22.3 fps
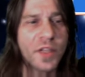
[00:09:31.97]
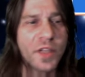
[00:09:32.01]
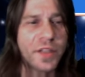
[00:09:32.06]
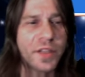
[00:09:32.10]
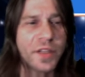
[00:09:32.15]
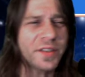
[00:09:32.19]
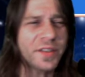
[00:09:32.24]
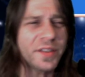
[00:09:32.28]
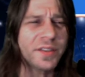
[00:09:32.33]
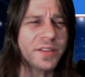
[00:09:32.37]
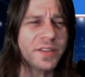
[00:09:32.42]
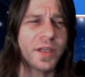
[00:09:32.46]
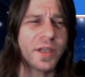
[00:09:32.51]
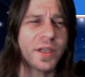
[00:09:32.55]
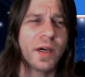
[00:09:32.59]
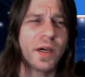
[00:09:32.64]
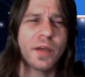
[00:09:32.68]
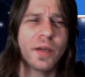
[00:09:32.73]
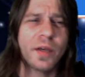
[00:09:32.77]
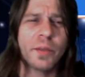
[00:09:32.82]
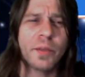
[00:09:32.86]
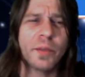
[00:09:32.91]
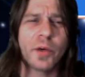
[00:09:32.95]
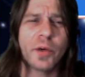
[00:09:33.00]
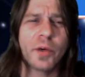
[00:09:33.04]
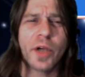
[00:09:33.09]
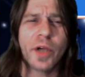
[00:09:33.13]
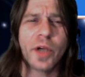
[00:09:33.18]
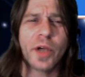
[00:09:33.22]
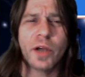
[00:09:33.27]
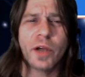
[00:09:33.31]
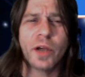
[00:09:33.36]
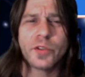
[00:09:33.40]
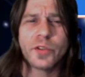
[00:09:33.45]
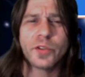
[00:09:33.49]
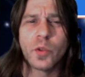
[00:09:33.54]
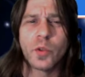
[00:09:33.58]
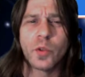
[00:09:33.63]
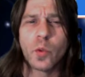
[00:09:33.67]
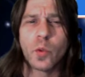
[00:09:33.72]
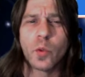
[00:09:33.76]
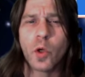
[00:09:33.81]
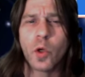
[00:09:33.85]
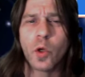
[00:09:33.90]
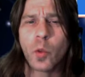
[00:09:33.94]
This is number of cars
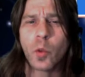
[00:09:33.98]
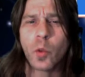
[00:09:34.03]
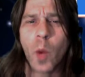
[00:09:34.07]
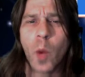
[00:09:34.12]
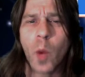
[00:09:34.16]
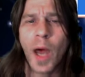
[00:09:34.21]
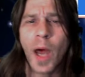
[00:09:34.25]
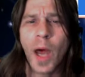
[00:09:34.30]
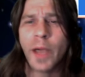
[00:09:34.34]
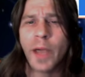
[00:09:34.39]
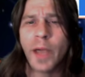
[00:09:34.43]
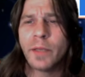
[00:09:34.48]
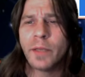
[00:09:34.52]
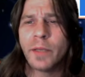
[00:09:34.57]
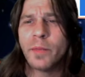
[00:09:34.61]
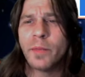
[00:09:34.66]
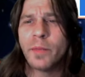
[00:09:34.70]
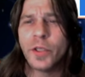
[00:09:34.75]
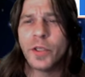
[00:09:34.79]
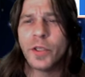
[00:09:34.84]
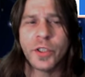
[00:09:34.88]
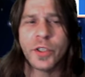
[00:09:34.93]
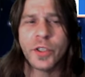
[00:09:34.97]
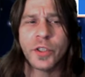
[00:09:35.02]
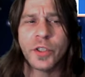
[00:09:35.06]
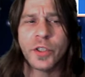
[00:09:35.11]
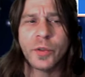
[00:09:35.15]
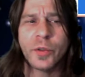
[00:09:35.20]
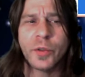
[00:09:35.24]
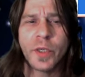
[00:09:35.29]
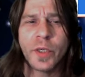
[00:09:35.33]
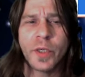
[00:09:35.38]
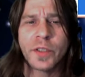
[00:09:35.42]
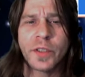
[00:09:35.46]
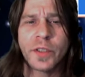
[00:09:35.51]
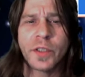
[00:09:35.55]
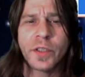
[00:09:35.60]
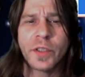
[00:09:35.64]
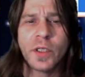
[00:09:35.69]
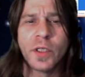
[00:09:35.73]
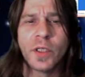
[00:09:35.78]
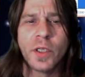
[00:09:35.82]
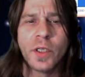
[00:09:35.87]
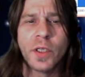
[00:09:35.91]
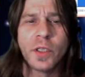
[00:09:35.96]
sold worldwide in million units.
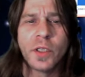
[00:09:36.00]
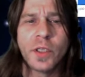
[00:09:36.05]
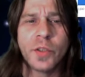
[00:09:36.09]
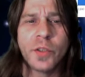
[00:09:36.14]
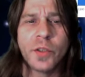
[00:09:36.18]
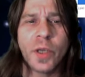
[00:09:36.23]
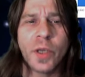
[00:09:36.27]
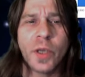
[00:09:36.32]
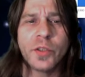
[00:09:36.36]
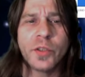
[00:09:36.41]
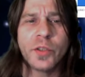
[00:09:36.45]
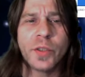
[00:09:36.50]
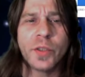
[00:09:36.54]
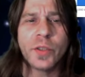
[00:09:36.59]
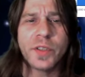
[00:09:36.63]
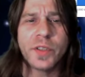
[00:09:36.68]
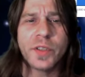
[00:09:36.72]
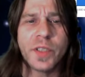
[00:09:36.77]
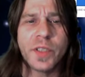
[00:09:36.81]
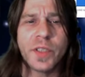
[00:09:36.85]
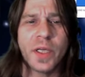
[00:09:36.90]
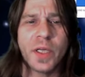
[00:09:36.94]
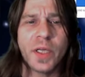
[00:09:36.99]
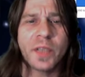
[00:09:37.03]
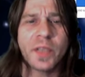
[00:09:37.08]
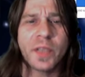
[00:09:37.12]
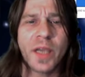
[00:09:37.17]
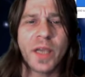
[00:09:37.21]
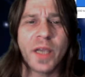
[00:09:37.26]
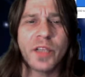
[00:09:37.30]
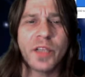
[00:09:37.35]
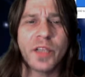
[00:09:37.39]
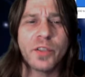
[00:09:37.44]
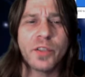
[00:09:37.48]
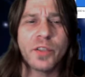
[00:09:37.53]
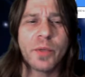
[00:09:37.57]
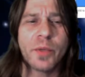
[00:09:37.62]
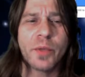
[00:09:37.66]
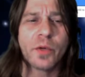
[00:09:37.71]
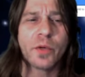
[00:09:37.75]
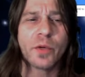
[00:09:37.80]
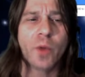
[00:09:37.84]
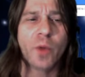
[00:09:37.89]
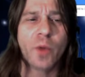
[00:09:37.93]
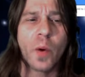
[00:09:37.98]
So as you can see, it's actually
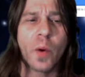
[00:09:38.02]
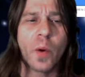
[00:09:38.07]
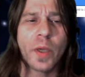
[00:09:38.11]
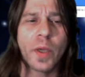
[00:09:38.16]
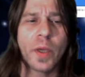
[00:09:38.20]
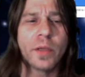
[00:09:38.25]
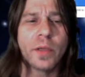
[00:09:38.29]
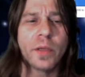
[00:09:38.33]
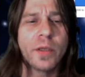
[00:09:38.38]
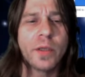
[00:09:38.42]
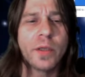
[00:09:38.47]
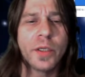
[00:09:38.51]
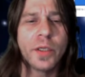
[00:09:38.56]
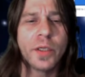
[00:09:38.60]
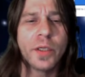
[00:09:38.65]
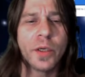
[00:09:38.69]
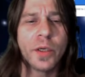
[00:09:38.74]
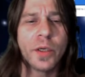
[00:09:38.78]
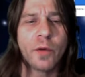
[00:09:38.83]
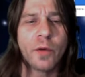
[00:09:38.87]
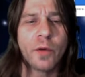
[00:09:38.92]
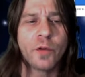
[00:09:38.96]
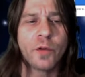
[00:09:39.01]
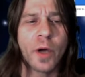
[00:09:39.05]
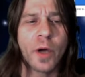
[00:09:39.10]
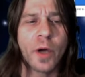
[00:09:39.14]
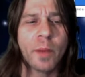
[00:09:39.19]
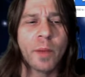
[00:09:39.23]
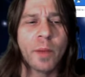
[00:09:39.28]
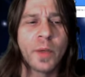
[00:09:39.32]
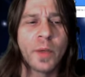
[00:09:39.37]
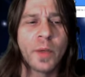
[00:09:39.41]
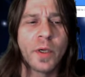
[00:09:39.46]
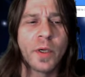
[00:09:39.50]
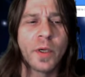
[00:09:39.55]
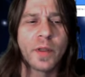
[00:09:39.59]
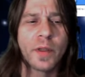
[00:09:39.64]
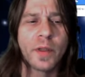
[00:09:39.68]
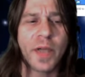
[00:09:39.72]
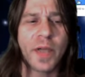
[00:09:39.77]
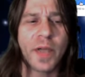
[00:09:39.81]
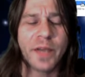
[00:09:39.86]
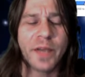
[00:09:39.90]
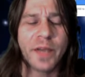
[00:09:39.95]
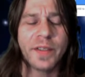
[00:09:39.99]
been growing, you know, from
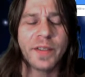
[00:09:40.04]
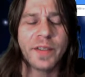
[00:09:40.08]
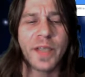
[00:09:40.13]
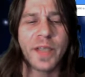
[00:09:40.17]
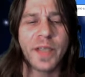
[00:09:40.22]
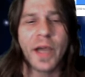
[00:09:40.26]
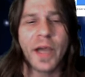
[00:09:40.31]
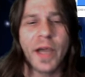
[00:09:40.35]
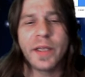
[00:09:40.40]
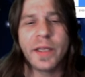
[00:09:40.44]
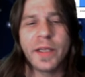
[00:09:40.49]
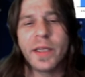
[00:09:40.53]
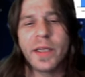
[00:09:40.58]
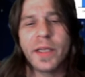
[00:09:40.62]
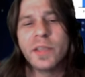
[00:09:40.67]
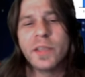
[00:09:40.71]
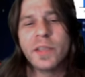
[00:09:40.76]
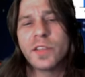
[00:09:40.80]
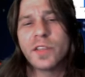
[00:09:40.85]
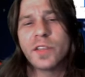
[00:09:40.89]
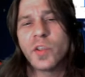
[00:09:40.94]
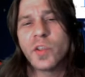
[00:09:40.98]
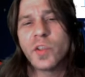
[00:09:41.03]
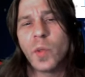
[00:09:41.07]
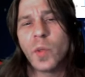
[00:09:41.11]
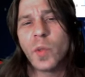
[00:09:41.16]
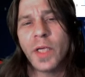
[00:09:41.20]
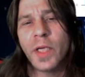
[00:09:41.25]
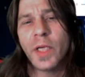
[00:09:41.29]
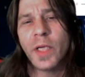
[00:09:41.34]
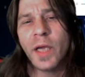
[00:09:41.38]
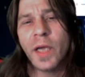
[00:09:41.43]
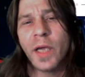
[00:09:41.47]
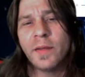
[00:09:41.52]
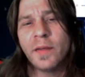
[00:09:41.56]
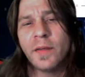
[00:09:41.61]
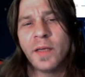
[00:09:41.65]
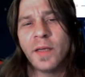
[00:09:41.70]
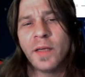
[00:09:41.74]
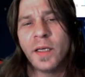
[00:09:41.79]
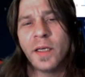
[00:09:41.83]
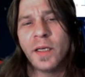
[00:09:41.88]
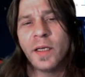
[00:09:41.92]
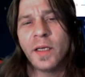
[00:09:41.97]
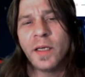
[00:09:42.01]
the 1990s to
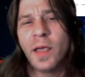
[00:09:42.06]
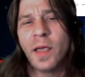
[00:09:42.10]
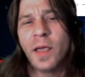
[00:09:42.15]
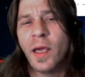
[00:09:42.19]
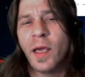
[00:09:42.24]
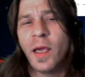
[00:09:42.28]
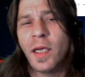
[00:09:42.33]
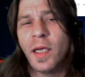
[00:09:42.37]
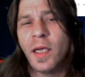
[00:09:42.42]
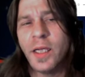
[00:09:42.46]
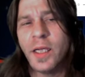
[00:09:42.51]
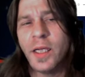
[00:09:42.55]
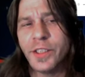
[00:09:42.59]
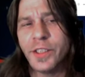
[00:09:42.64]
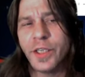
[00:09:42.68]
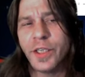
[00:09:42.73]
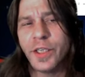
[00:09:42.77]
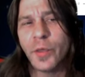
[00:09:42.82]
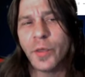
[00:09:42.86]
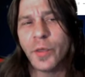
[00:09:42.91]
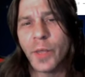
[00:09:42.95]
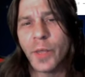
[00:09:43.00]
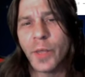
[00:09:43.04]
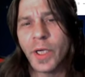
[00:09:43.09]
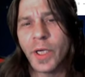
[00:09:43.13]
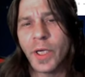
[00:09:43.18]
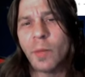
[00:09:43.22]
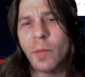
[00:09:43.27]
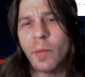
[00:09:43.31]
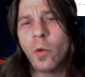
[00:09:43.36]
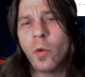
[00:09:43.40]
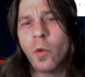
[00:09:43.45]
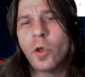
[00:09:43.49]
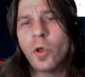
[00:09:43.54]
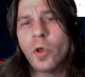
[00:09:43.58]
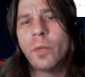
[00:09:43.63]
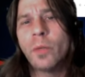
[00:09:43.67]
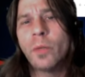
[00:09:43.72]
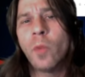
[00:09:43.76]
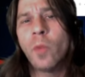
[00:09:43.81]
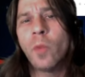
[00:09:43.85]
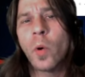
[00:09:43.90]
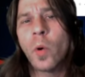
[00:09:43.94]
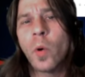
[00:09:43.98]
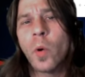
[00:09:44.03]
2018. Each year we get more
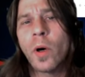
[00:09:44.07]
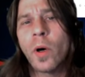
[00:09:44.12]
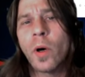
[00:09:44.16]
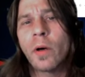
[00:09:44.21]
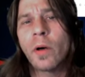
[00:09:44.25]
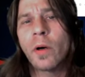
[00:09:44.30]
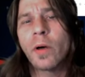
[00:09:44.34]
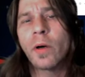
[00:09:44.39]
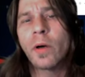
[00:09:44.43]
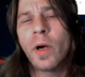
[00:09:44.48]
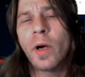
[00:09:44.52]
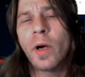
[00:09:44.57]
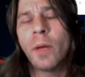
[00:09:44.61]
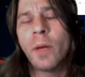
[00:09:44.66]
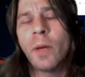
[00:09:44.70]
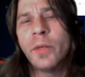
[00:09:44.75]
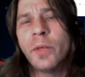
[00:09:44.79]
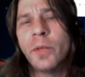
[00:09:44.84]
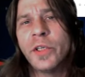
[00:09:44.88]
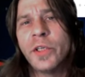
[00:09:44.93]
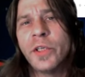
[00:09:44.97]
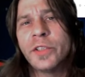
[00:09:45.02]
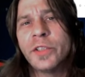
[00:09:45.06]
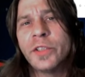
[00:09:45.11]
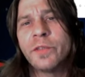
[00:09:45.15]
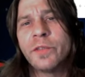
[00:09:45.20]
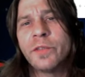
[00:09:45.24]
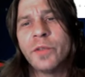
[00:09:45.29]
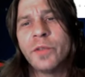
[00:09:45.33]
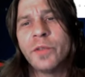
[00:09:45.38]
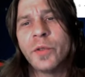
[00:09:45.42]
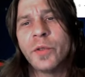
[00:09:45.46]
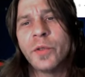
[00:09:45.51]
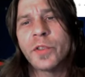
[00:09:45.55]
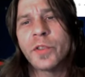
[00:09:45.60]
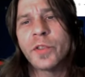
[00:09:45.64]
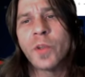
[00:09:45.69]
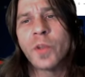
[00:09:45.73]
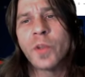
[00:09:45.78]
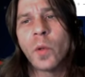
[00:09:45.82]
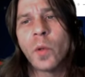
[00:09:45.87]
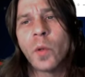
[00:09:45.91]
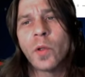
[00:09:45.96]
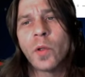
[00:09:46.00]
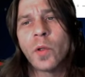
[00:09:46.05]
and more millions of units
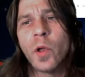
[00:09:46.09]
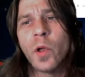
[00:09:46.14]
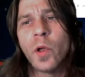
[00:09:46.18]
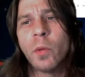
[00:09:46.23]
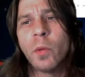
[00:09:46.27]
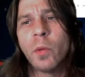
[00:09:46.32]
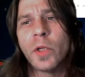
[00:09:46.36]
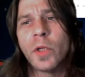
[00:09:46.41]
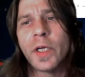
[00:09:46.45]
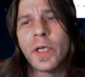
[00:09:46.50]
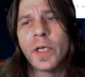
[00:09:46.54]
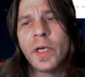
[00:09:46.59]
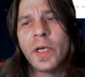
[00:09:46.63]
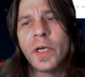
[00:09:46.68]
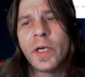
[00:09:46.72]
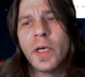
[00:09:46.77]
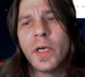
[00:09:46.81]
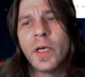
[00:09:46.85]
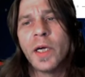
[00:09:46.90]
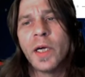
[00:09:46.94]
sold globally.